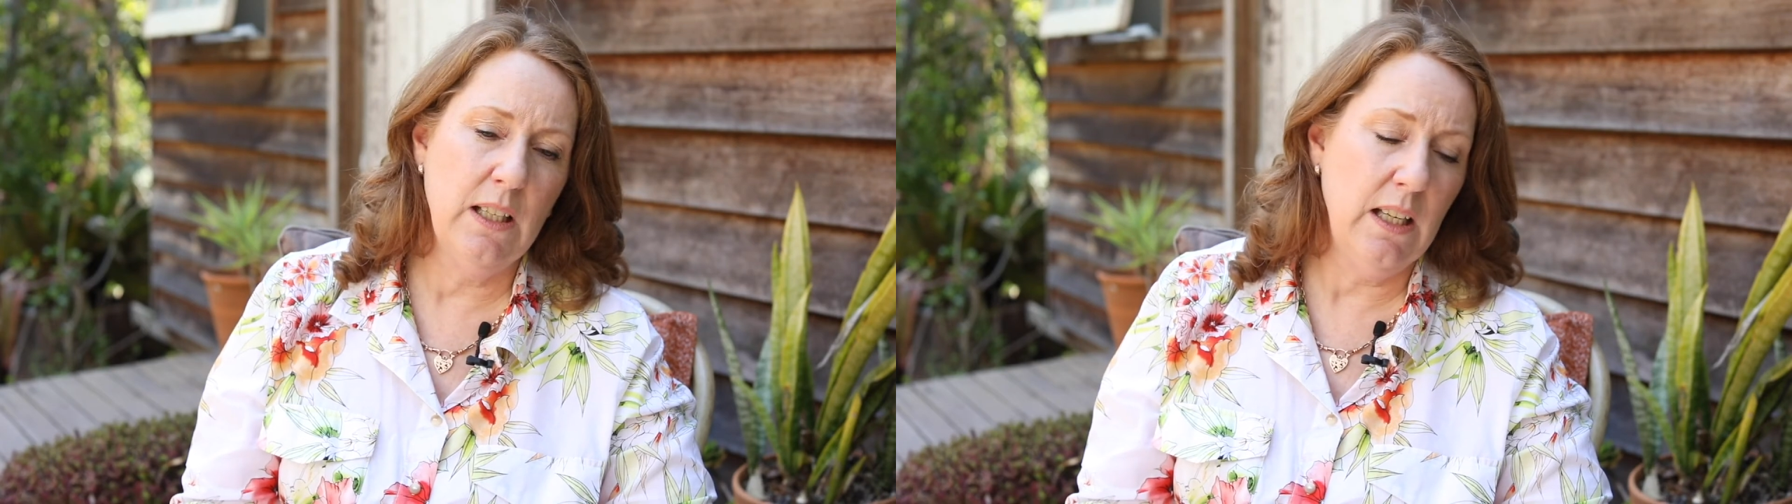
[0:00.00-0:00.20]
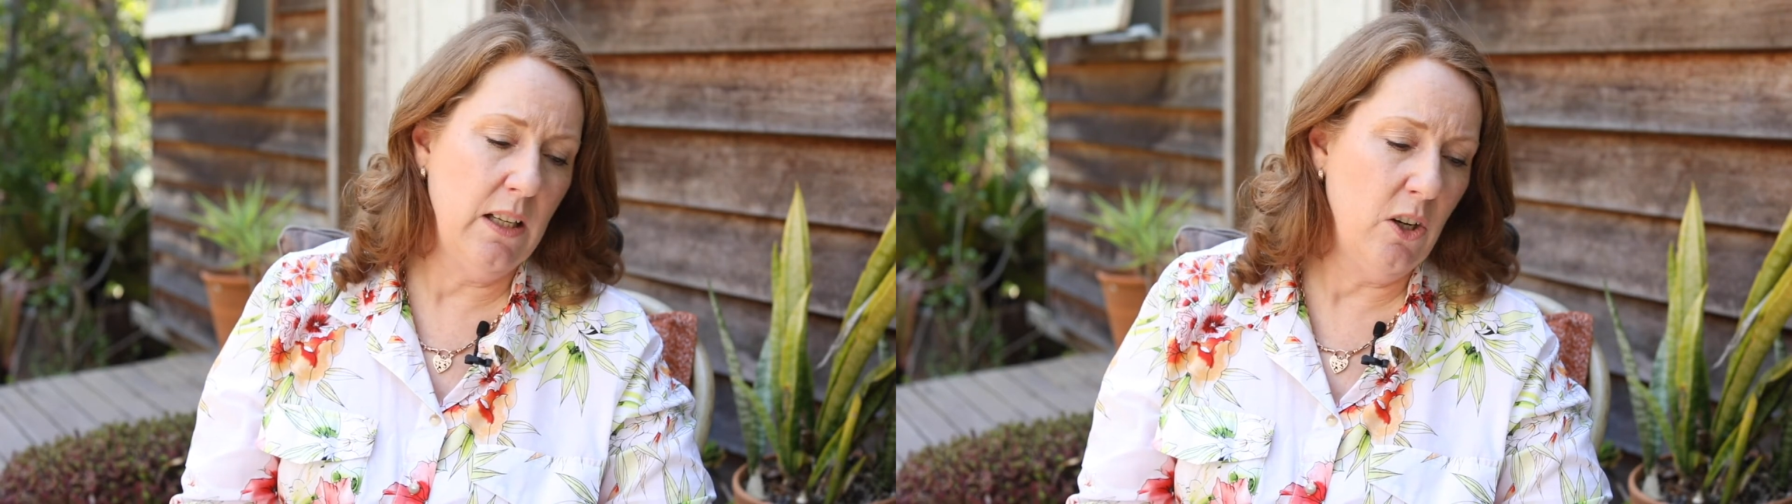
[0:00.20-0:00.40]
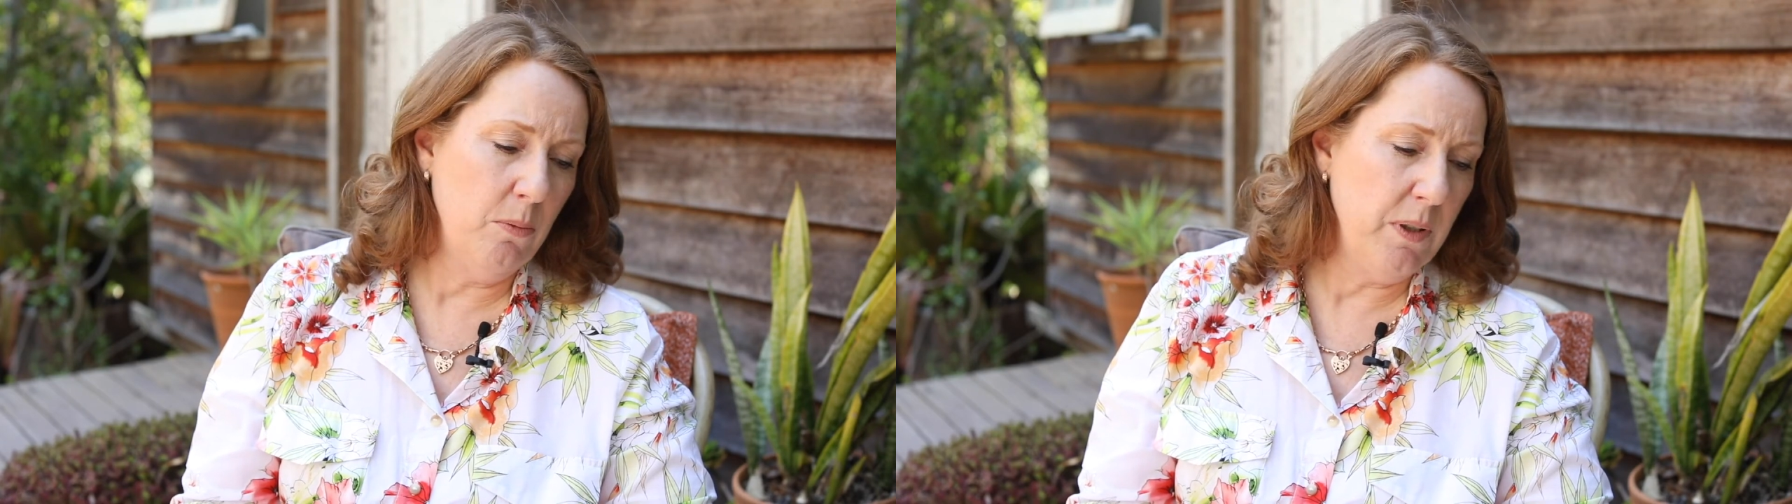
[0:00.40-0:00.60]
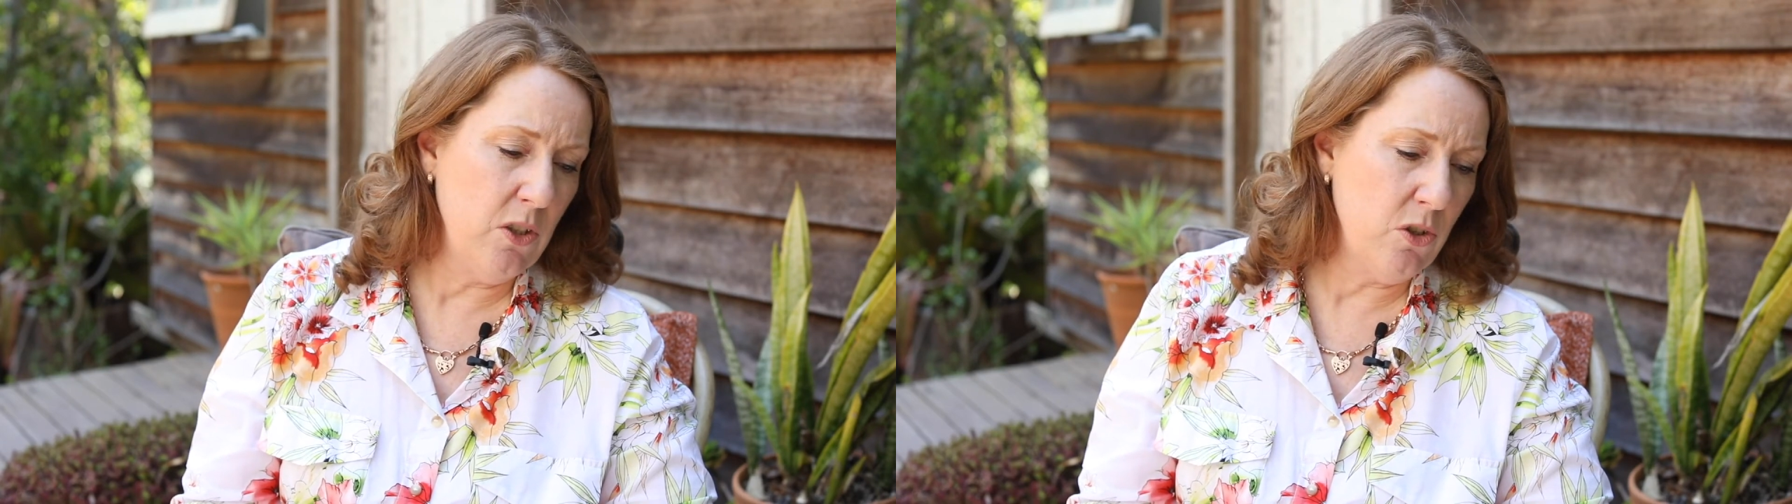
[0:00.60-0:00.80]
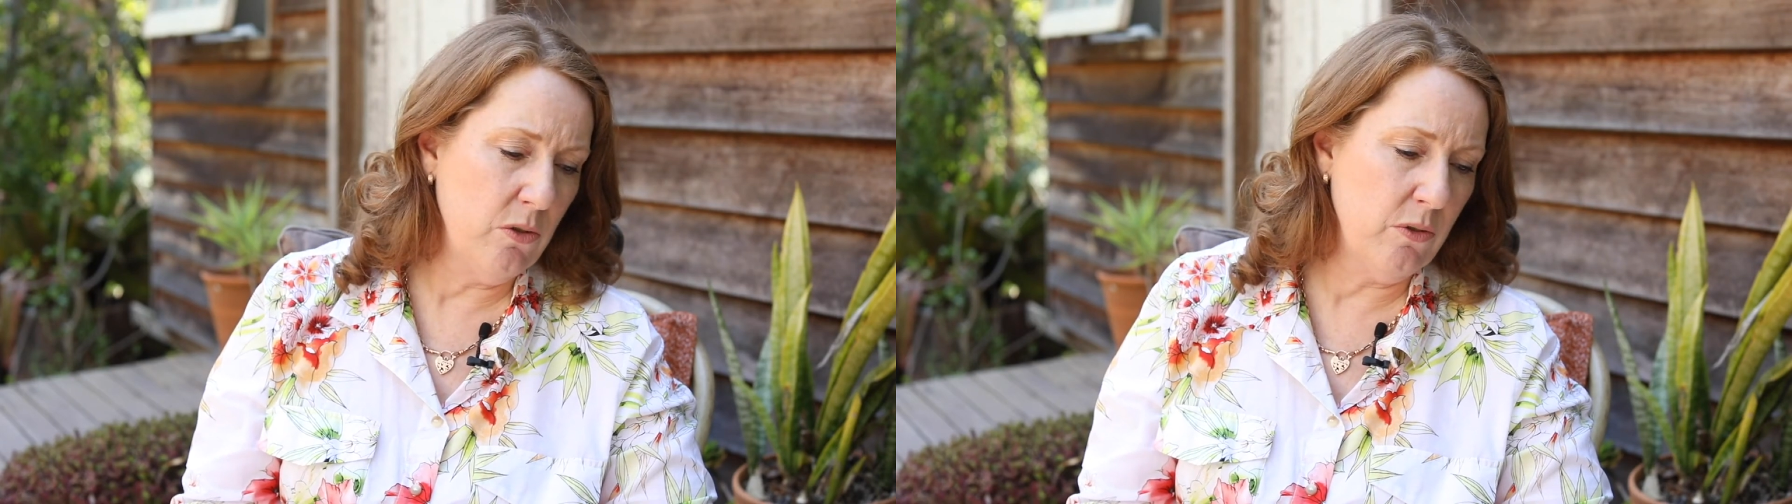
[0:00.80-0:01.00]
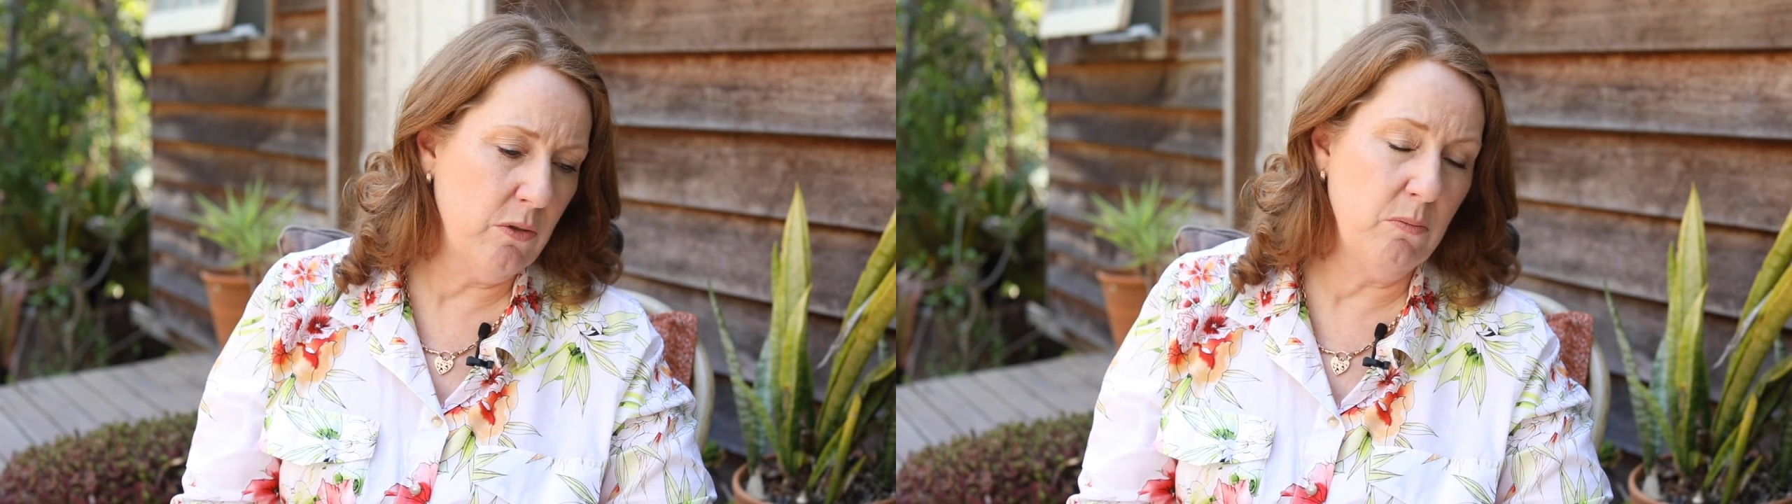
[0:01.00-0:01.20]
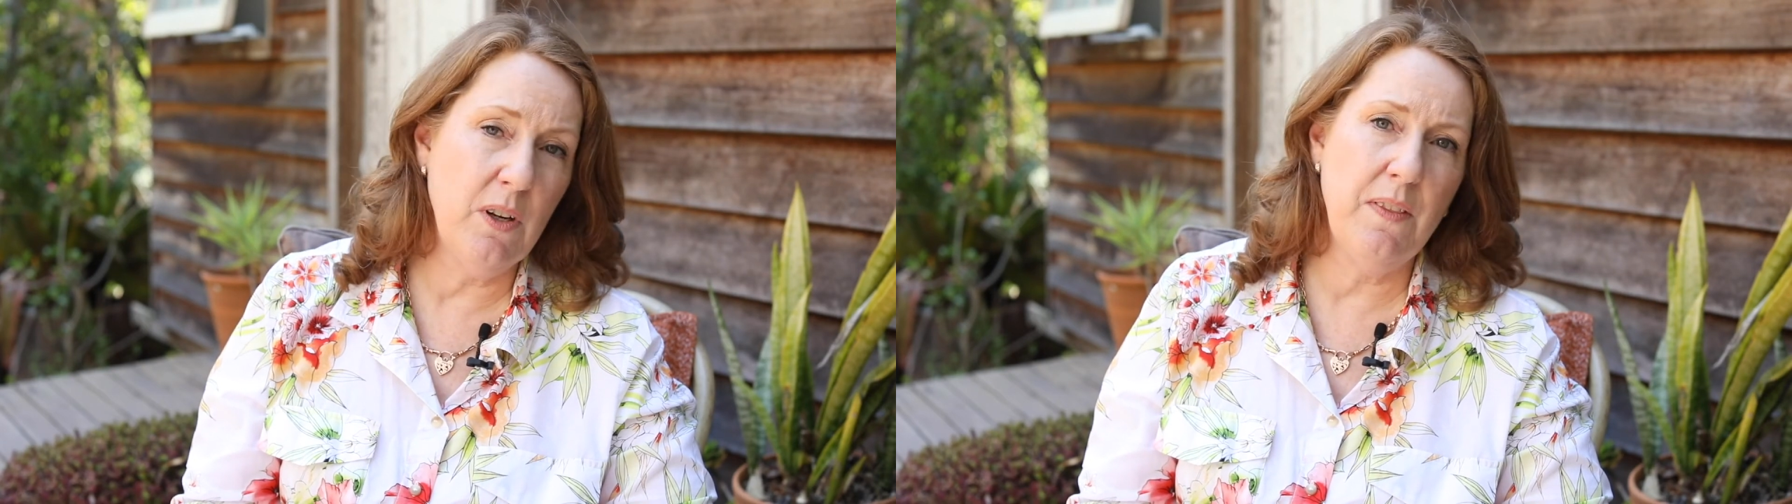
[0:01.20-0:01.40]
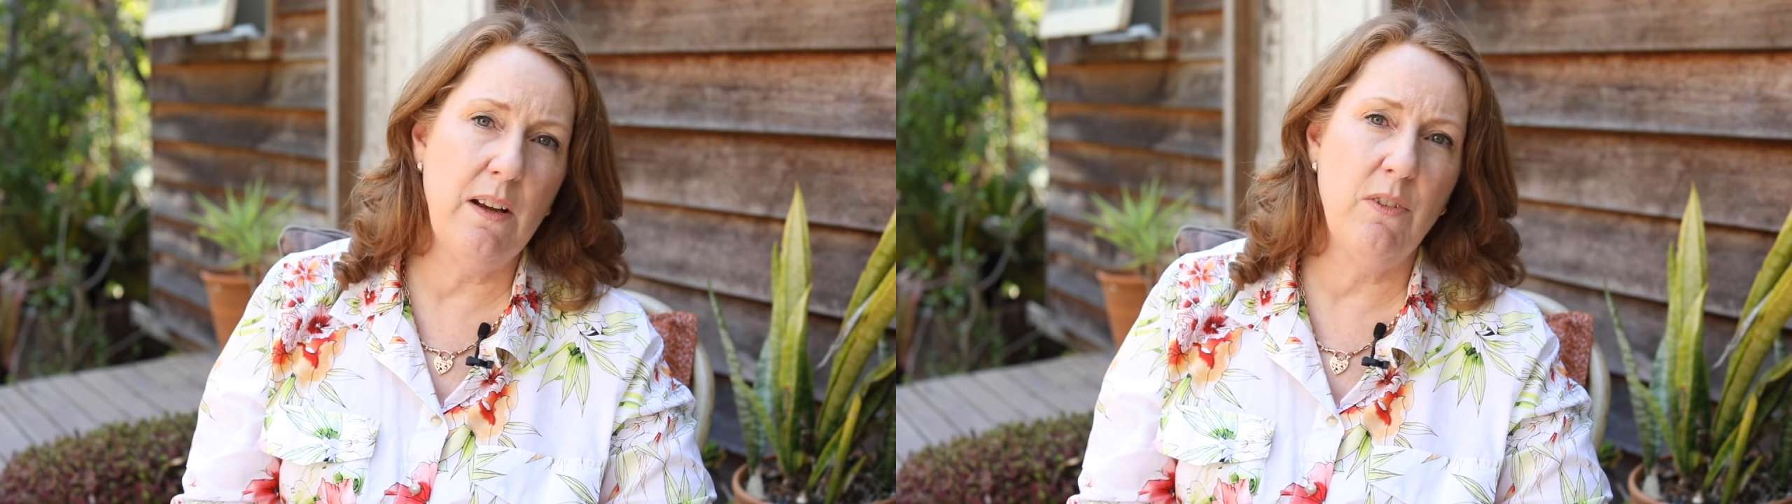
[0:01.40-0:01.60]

in helping children with their